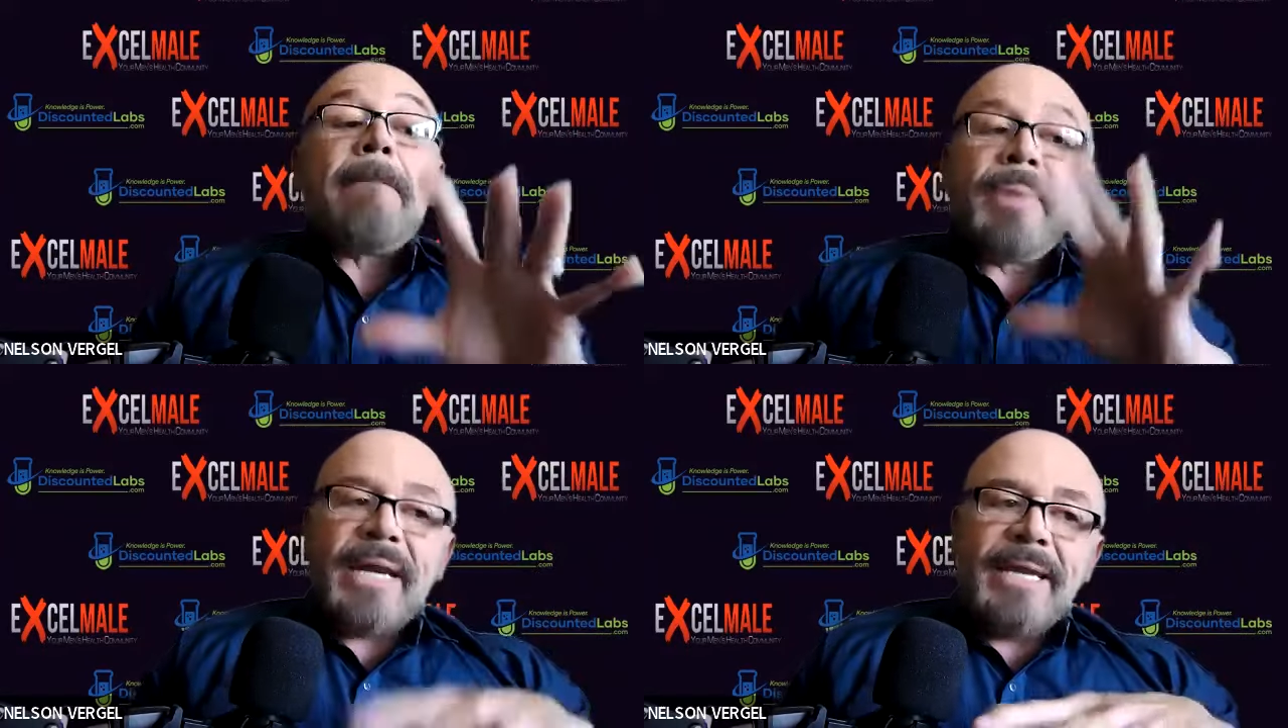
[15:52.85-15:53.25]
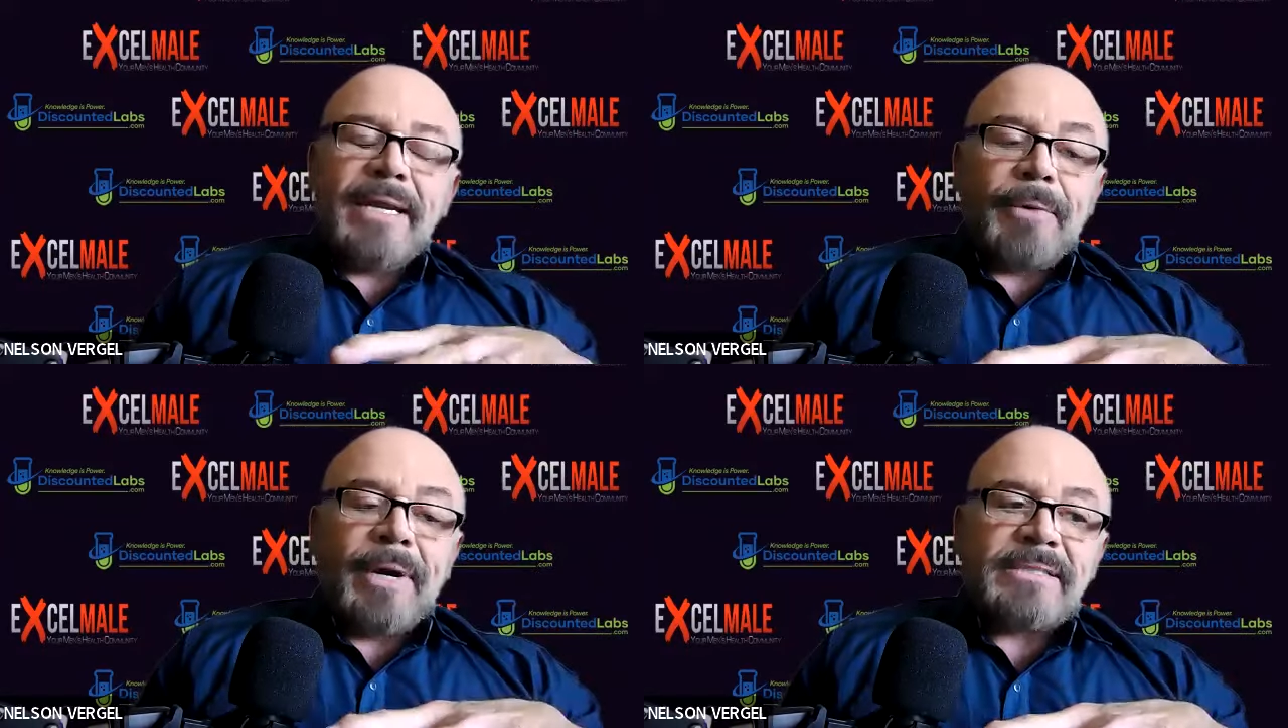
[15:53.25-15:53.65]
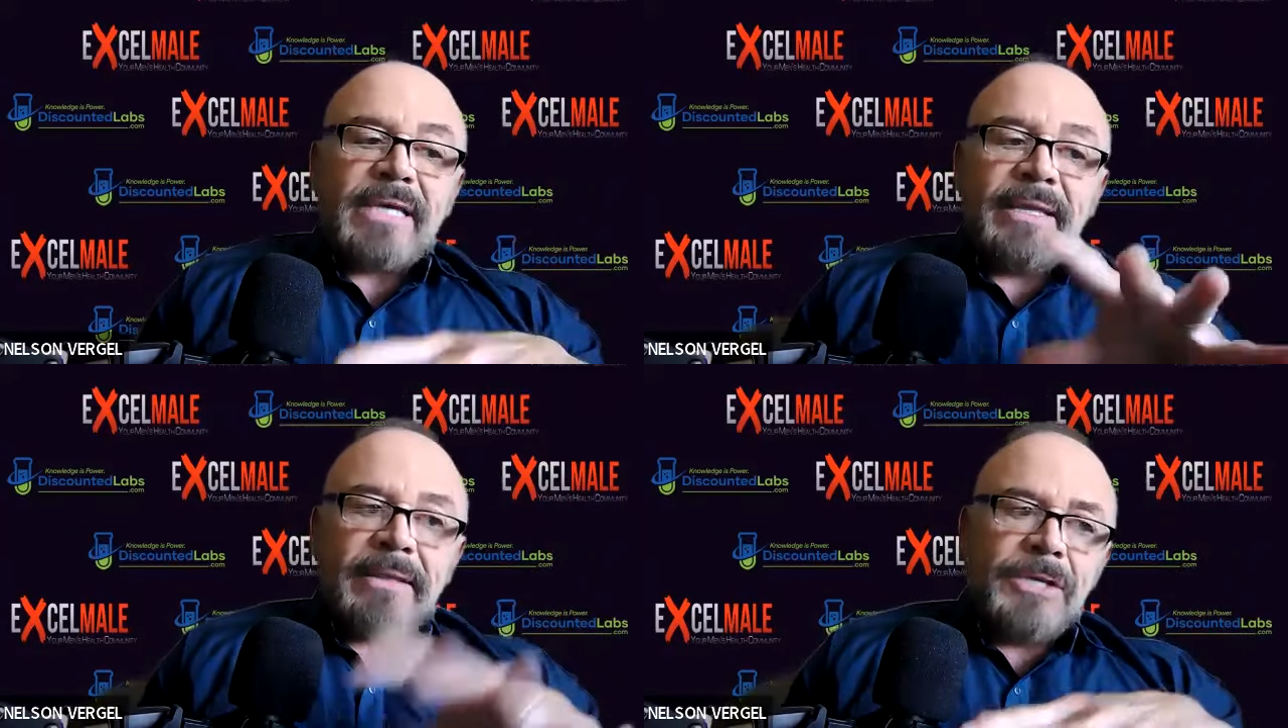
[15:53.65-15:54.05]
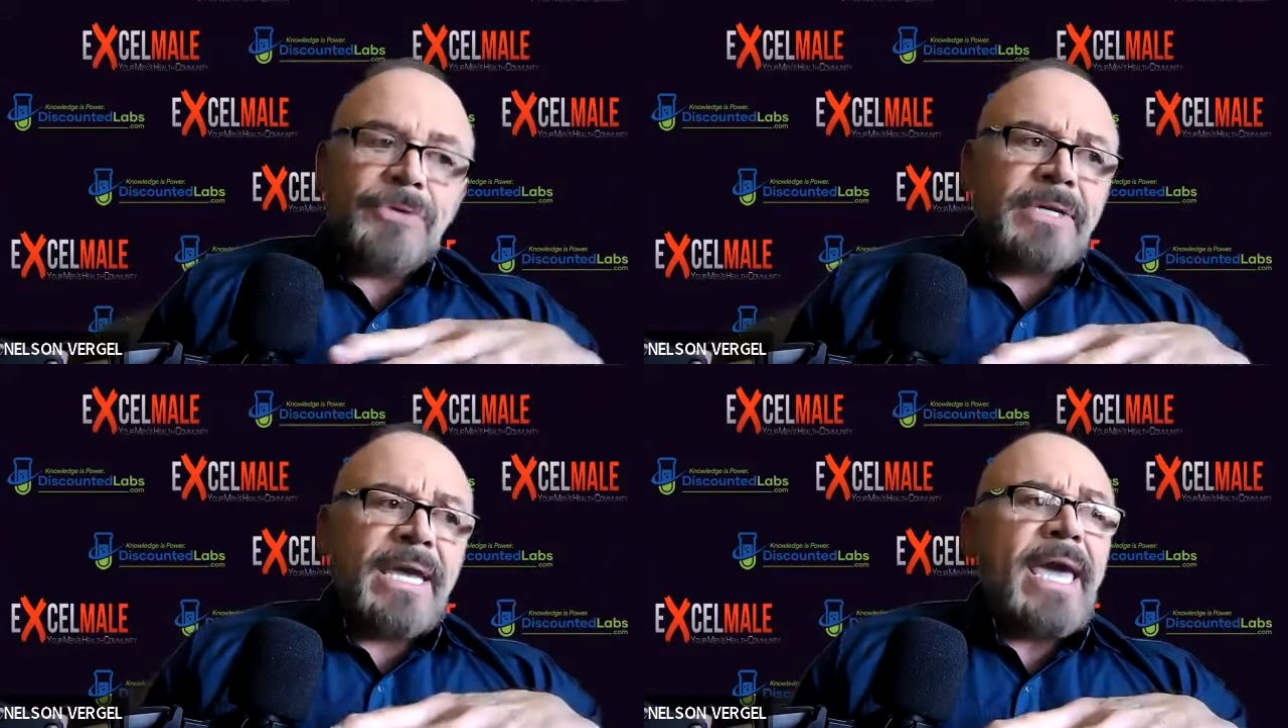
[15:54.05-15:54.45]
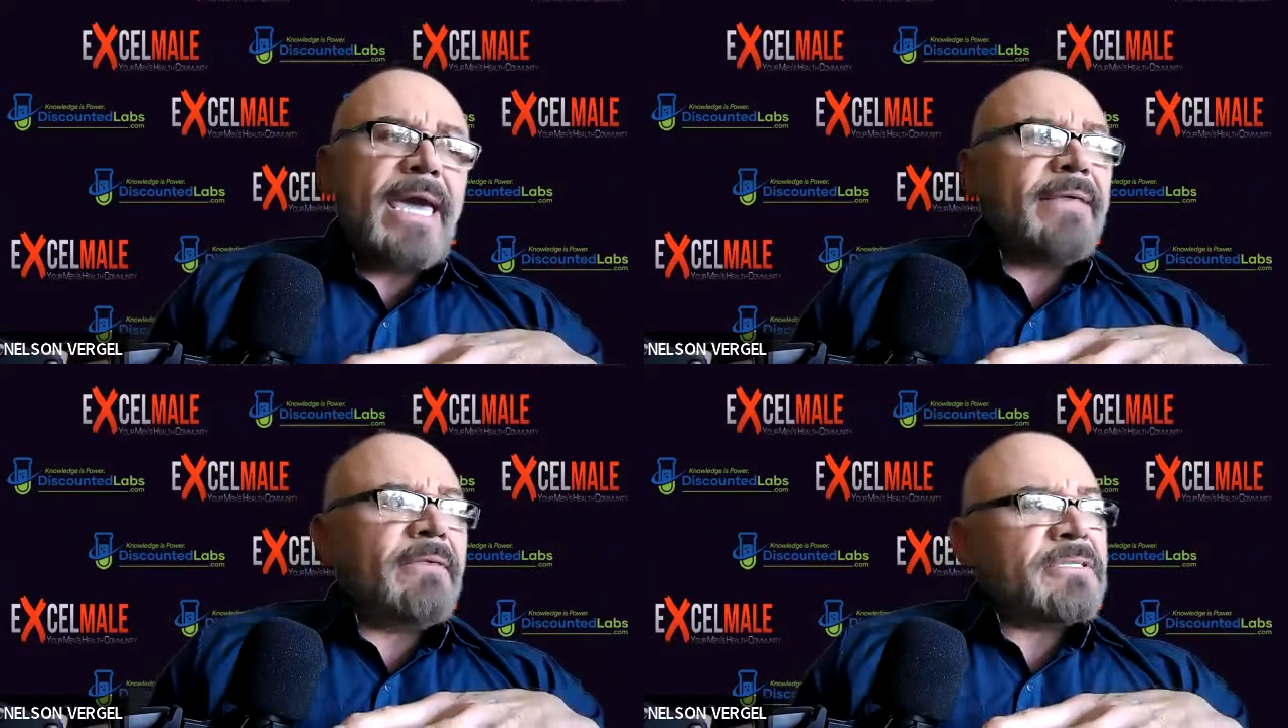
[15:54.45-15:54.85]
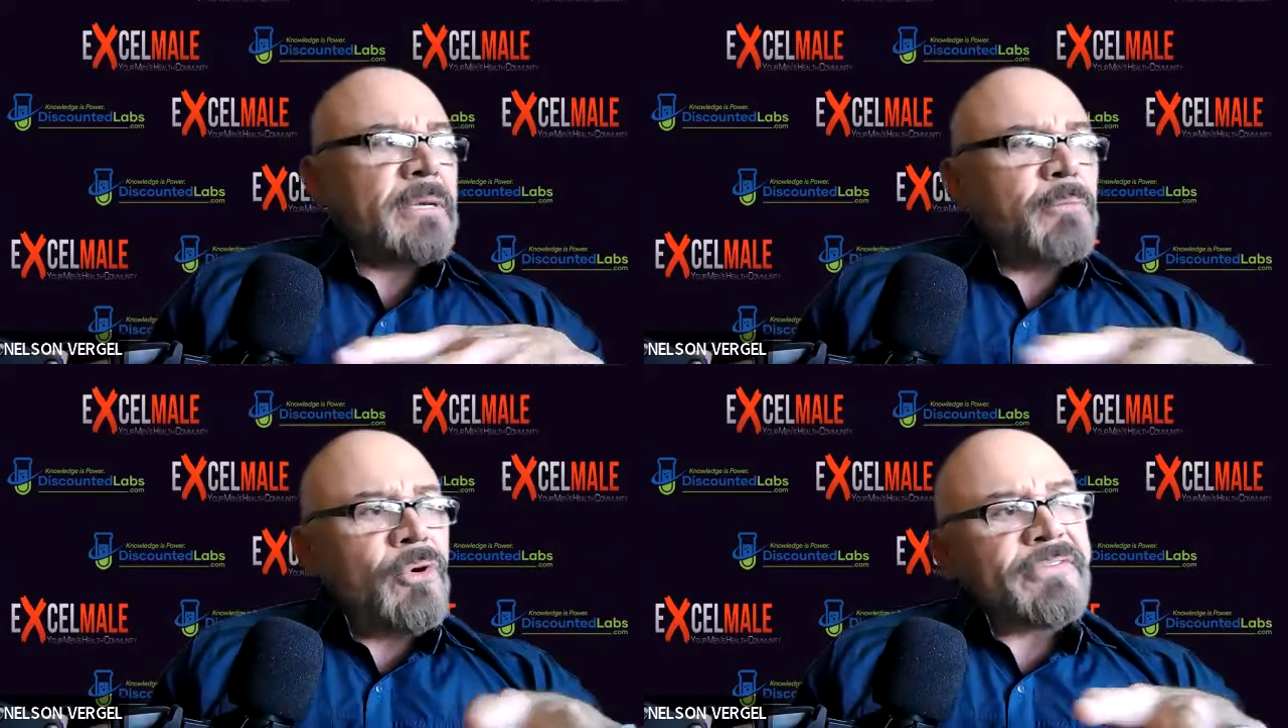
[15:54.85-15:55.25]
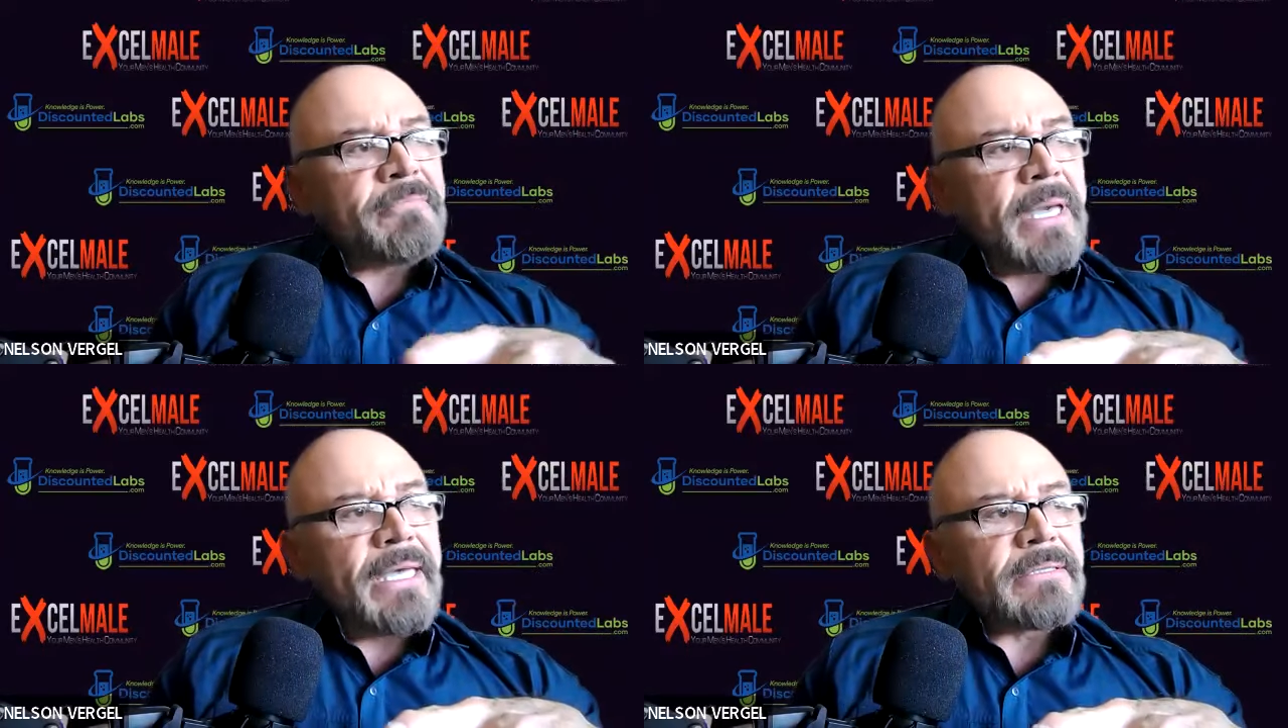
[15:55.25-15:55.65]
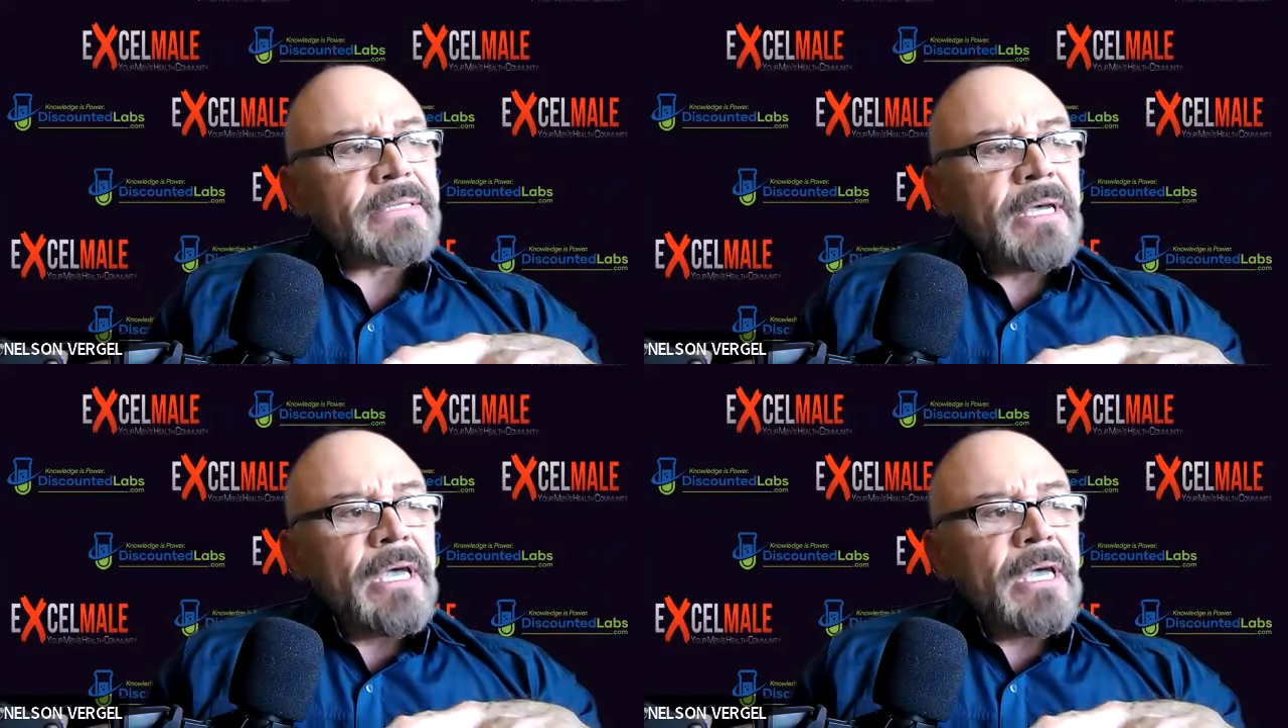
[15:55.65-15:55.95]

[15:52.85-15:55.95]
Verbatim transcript: But anyways, in the U K, there's a movement.